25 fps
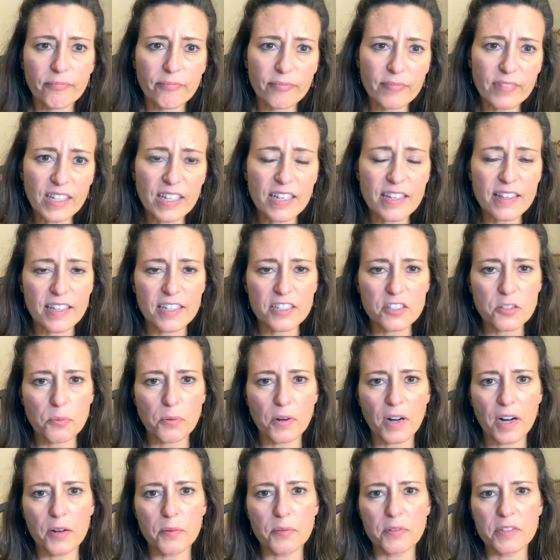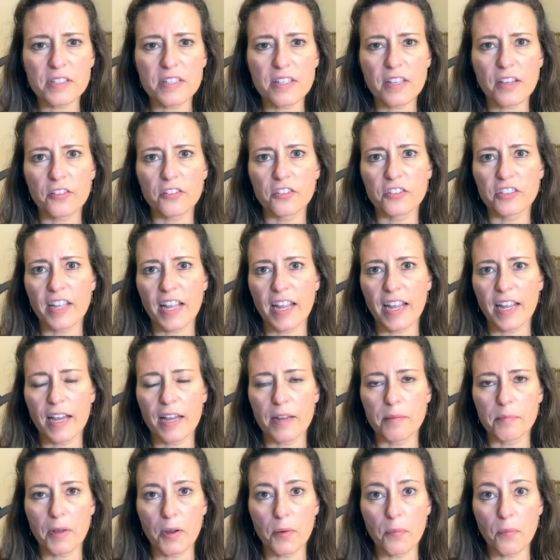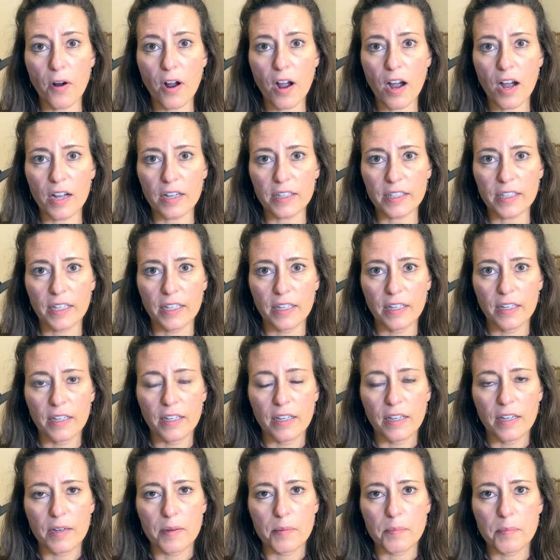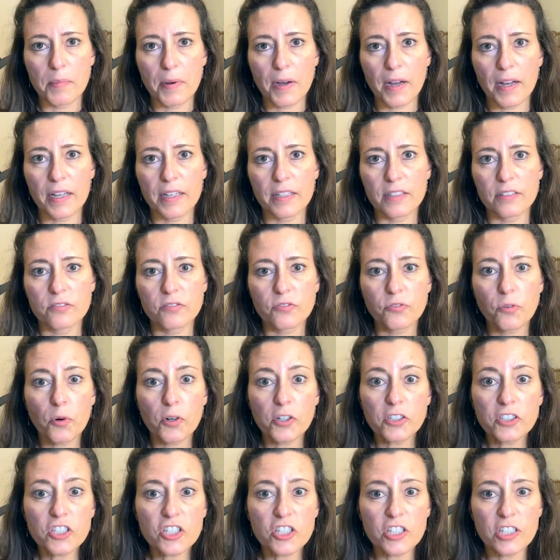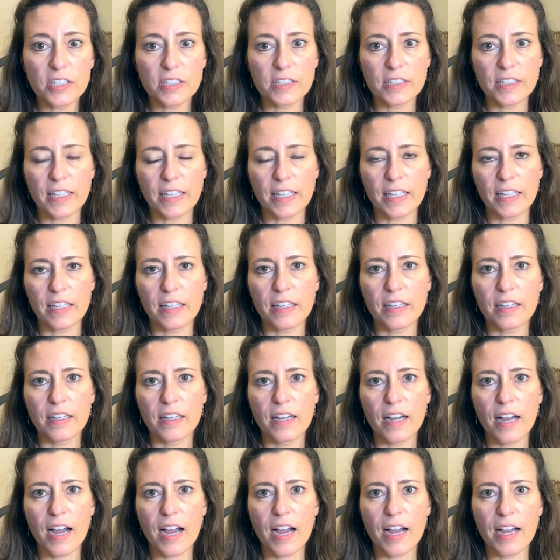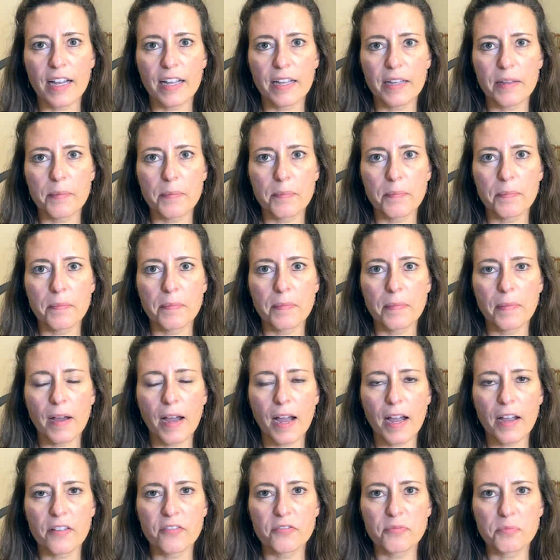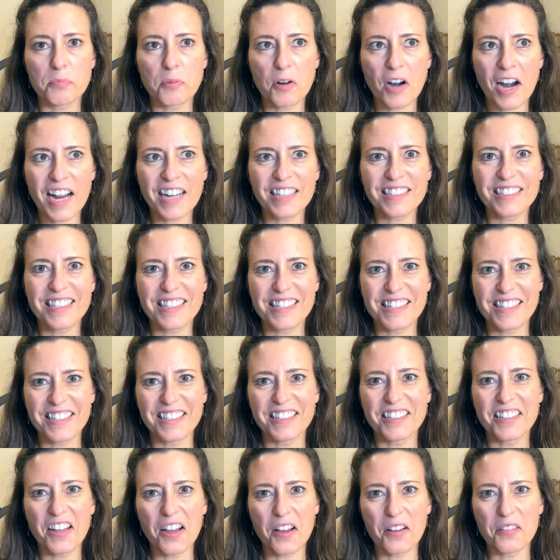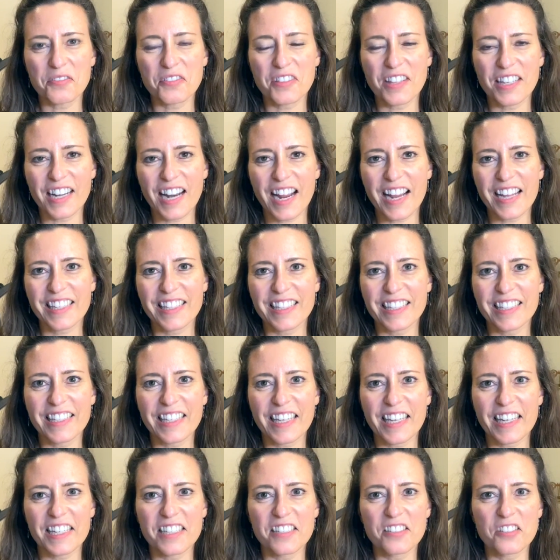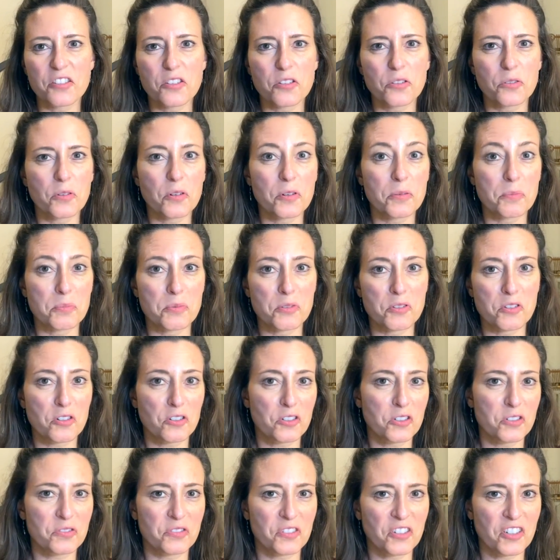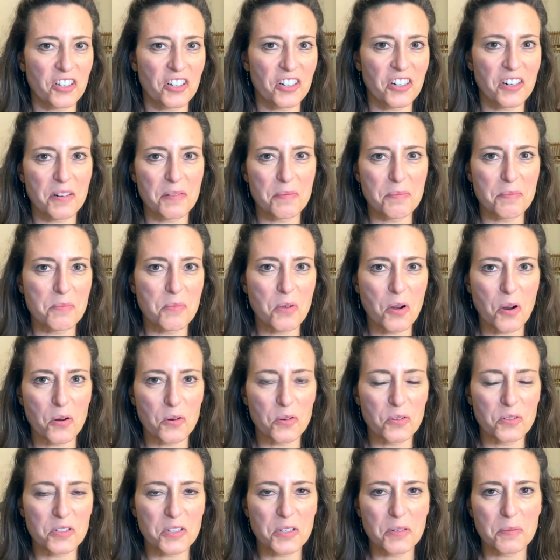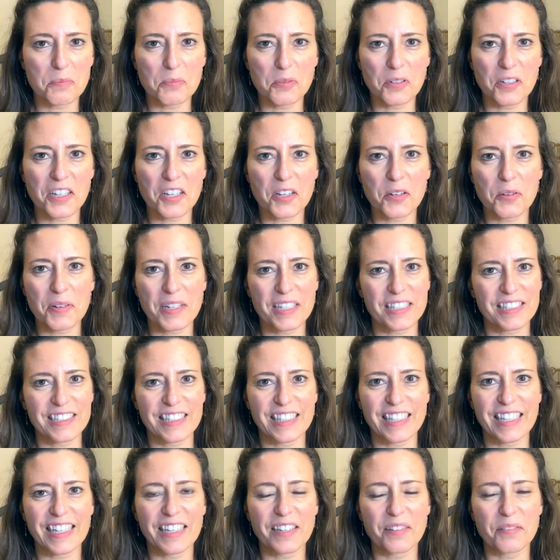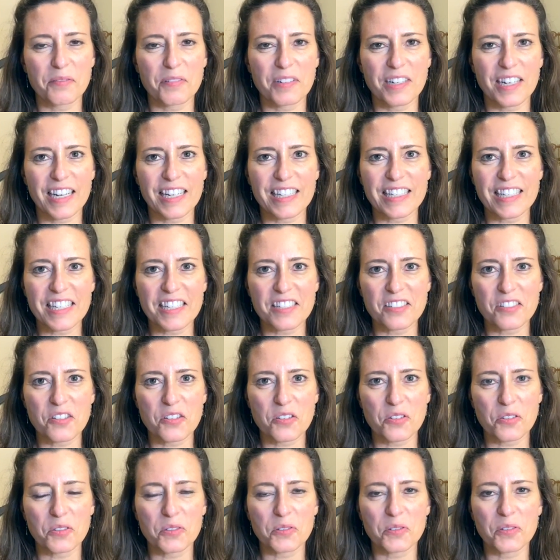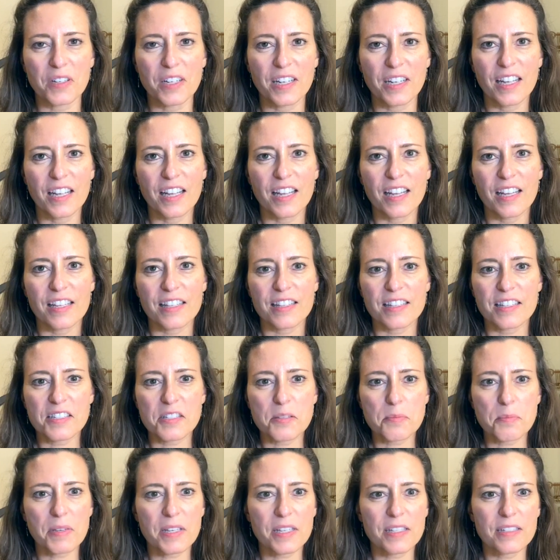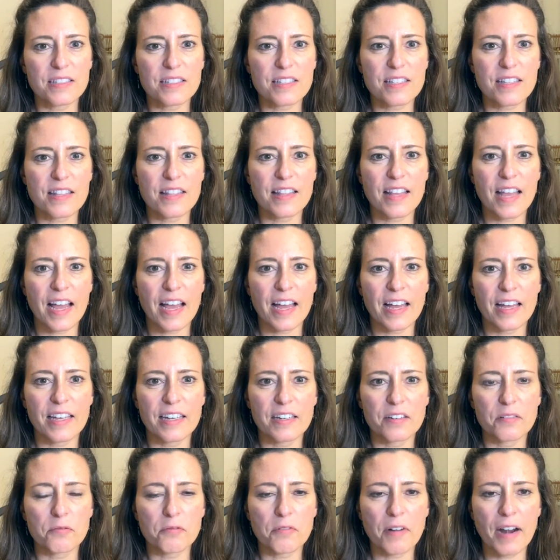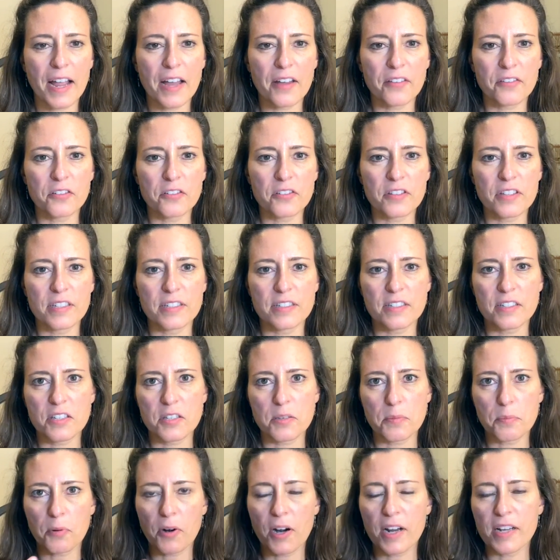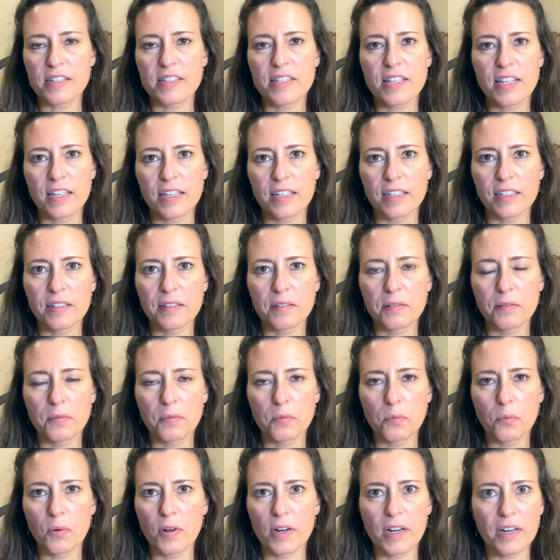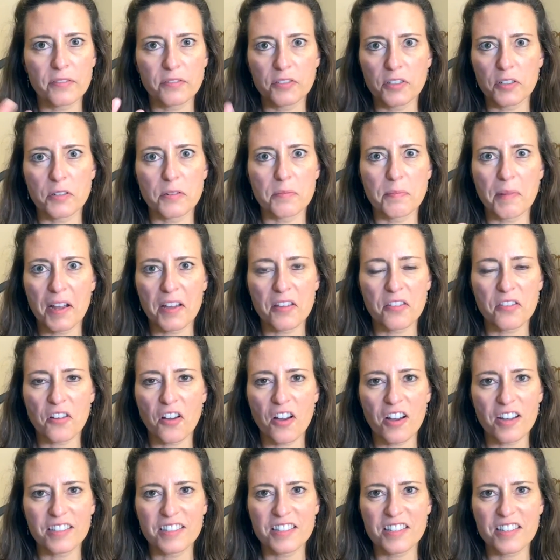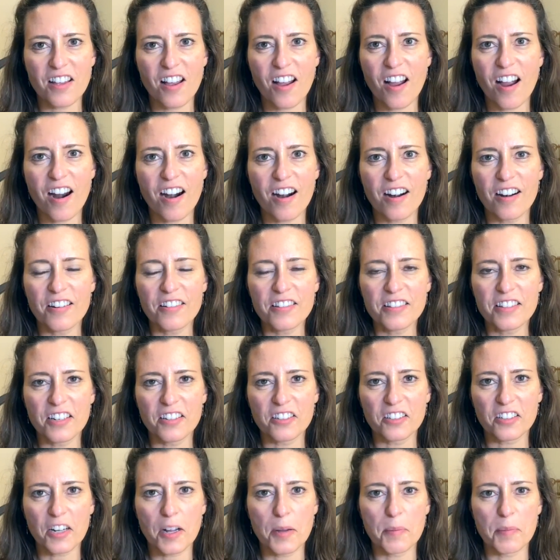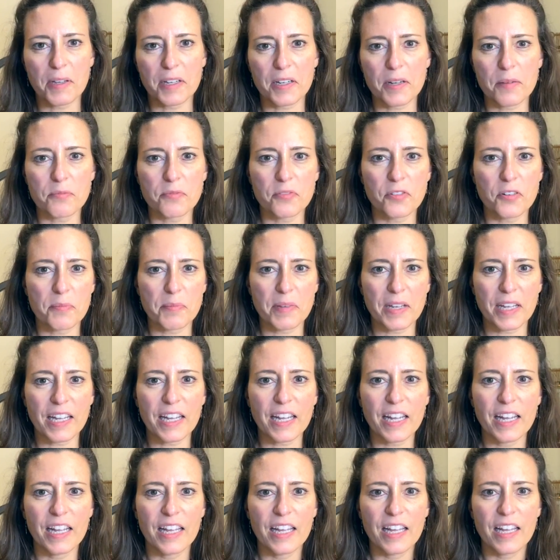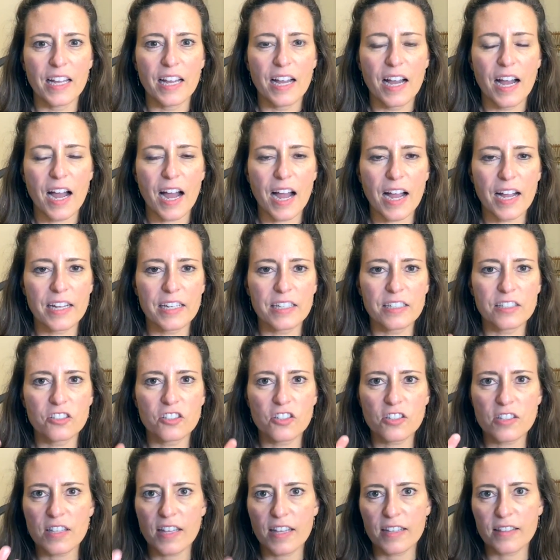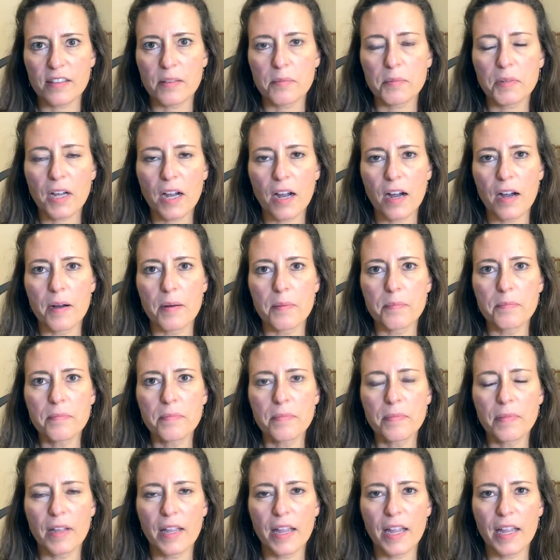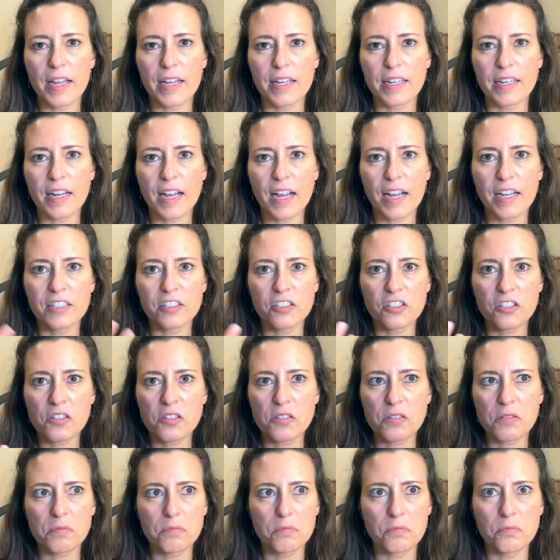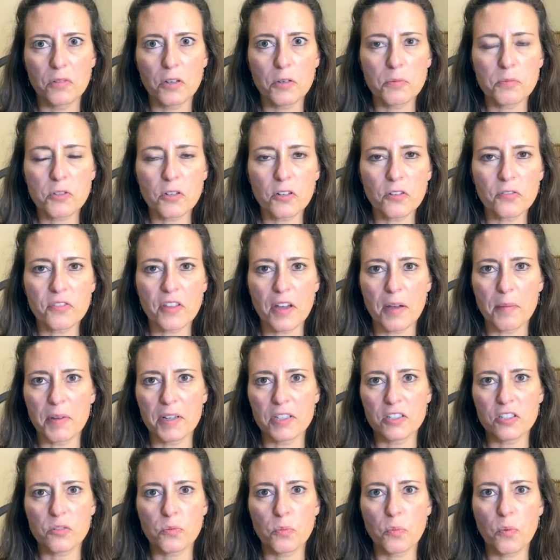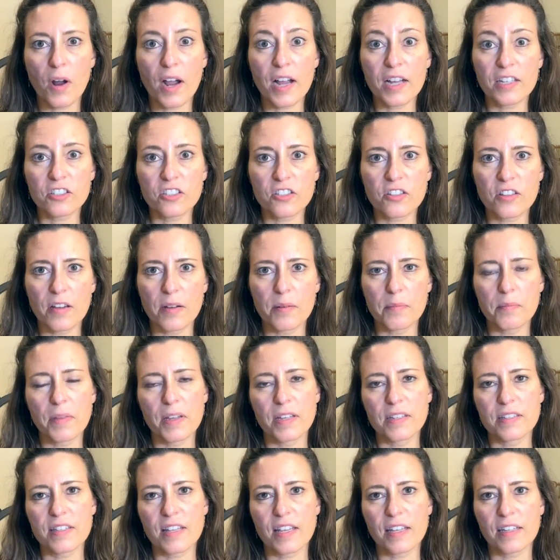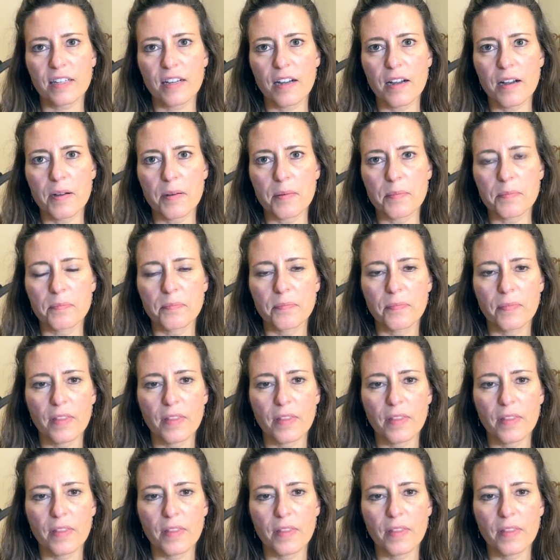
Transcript: And that's where I was the other day on my walk. But fortunately, I've practiced enough that I can get into observer mode pretty quickly when I need to. And this means that rather than suppressing whatever my thoughts are that are coming up for me, I just let them come and I just observe them. I just watch them as they come.